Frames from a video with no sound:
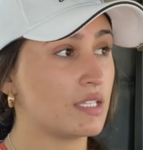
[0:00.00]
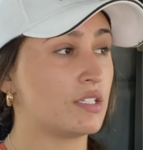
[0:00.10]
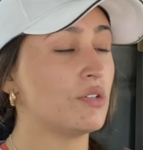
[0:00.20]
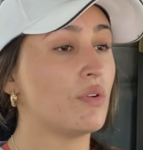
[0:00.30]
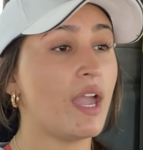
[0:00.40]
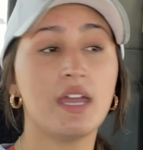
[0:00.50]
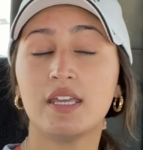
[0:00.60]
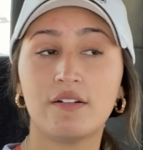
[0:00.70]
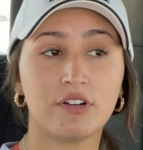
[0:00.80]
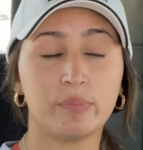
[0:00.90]
to
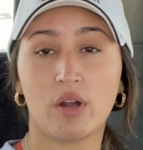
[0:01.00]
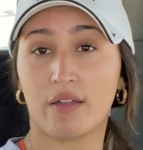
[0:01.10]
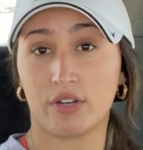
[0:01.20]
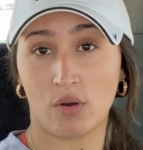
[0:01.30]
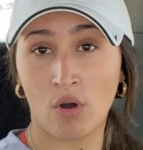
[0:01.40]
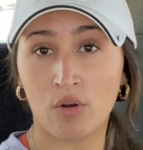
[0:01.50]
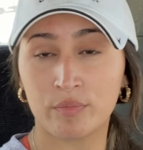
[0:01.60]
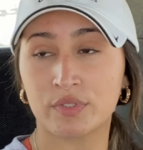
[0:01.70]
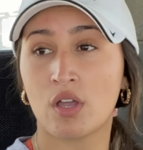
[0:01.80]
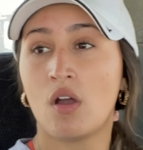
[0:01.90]
any of our private
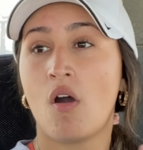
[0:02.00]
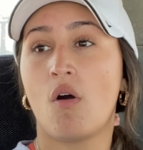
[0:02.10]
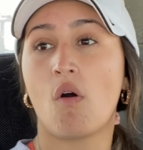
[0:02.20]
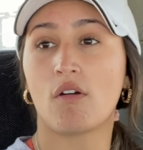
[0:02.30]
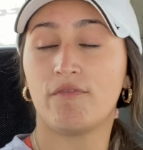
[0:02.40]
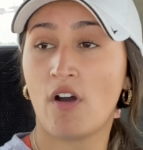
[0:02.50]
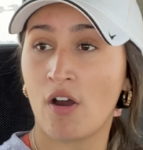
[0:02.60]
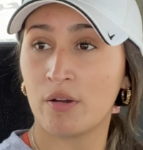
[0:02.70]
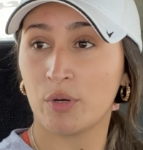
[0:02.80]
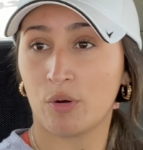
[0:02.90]
homes or
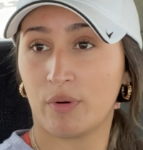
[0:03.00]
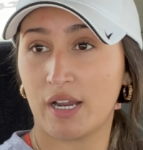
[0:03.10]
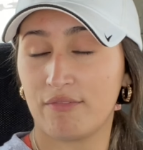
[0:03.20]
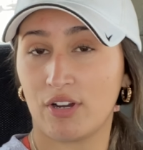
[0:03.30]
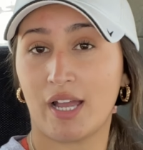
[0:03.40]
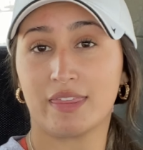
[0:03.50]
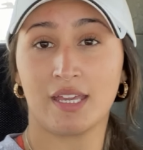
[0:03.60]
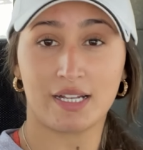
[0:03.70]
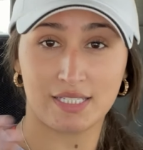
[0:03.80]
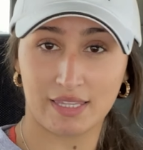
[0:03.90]
farm or whatever. I
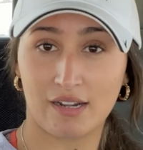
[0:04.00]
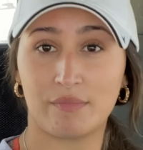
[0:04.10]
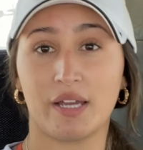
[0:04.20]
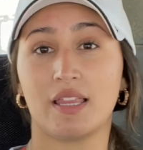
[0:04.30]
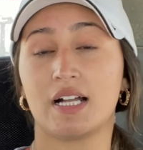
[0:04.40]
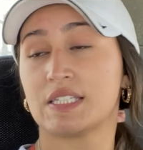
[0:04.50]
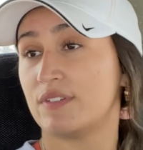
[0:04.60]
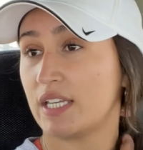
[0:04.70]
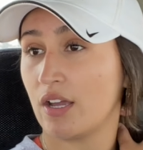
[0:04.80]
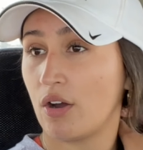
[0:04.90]
think I said that on my last
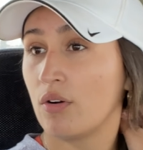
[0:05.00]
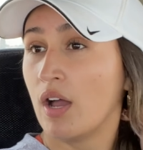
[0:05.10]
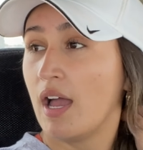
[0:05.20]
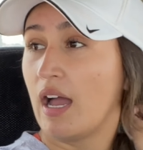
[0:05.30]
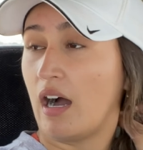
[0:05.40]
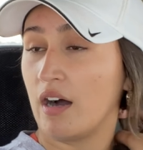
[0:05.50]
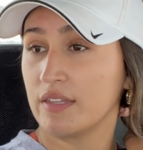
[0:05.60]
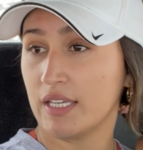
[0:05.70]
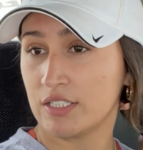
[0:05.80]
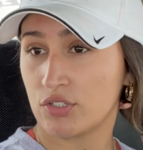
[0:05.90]
video on
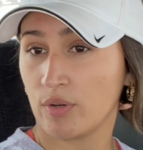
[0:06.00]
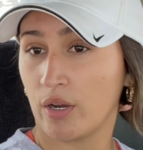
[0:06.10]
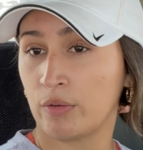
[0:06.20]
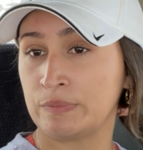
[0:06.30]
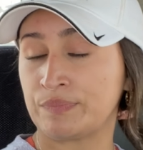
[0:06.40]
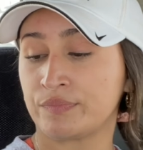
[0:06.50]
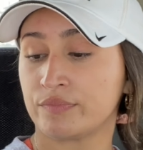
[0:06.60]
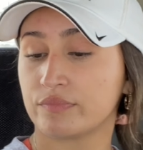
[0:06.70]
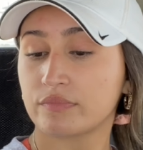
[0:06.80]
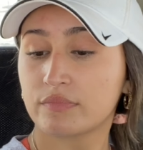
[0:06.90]
the intro,
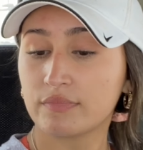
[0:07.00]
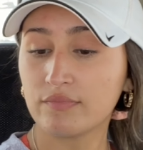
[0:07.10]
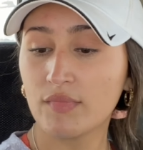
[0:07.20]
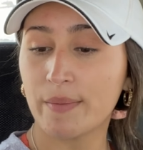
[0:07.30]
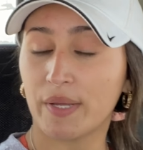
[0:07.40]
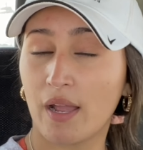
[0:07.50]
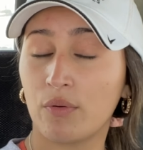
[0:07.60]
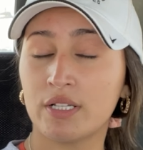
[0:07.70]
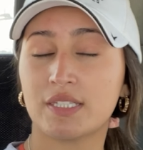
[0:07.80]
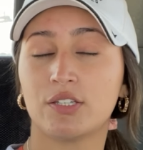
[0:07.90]
but I
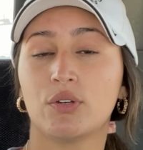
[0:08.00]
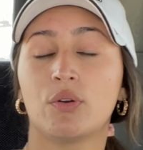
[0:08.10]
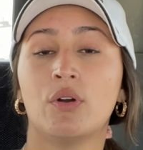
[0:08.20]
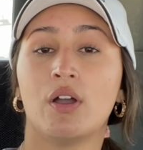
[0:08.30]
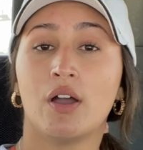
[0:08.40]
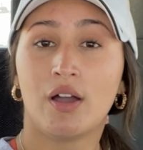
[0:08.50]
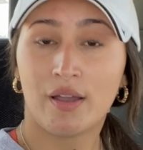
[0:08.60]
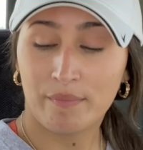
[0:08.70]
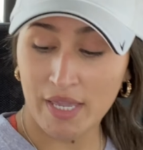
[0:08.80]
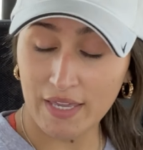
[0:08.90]
want to
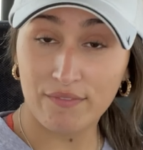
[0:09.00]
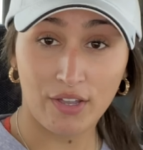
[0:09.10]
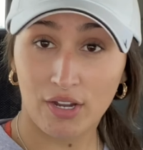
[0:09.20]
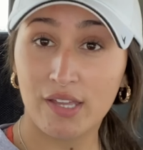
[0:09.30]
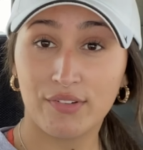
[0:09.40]
make it very,